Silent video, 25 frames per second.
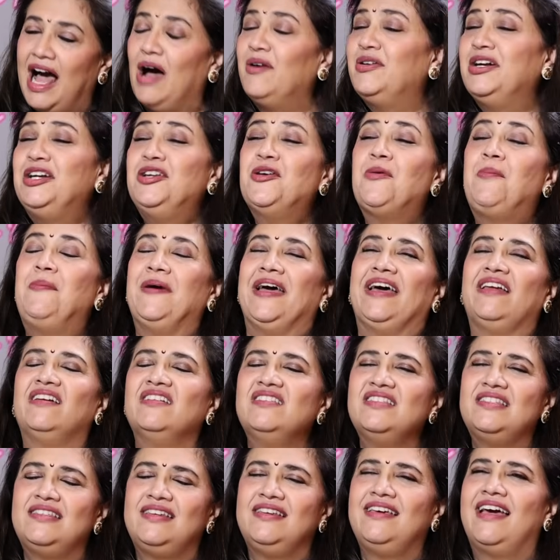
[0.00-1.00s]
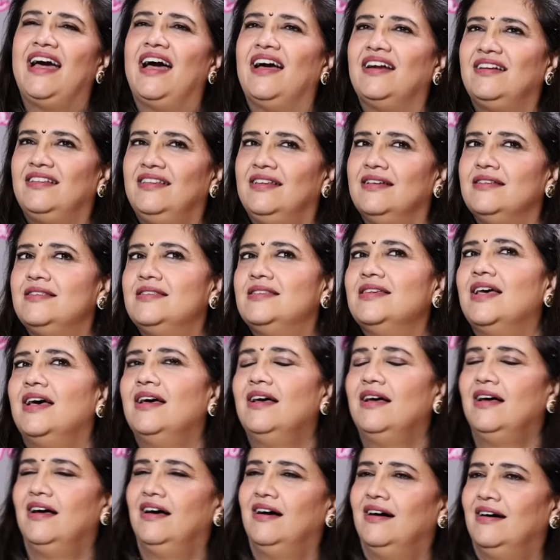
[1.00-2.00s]
How did your parents react, this
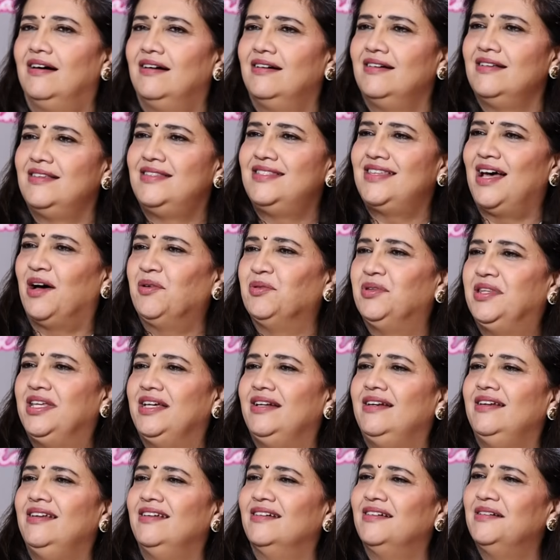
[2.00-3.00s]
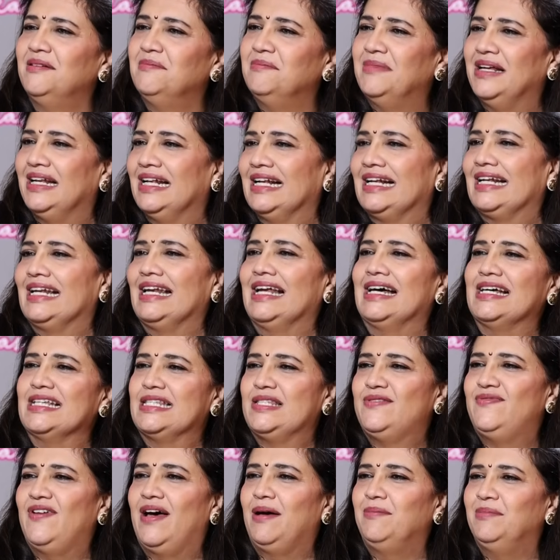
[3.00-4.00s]
South Indian middle
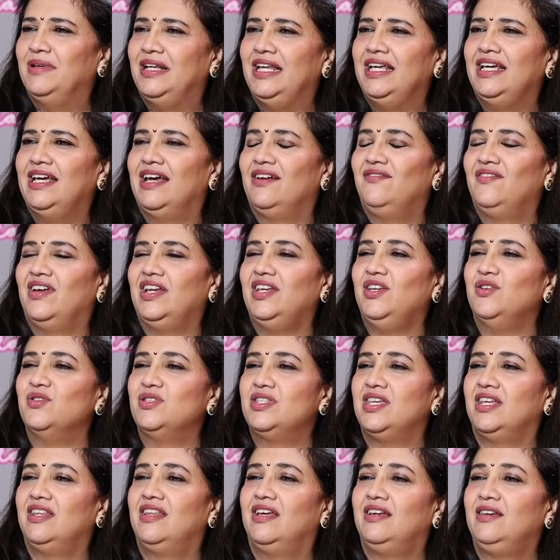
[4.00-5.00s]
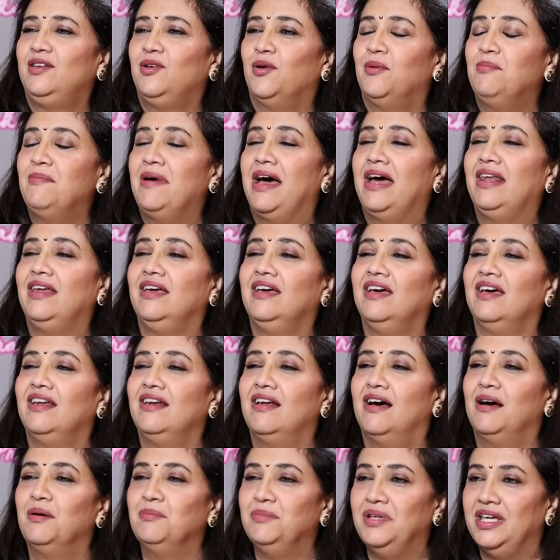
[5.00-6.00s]
class family, and when you say that you're marrying
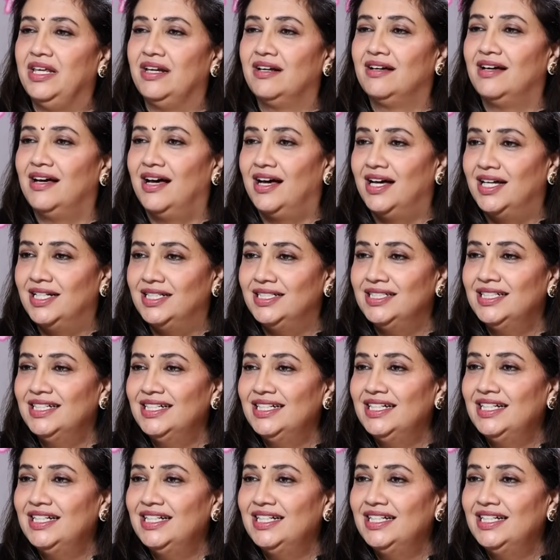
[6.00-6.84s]
an Aamir Khan?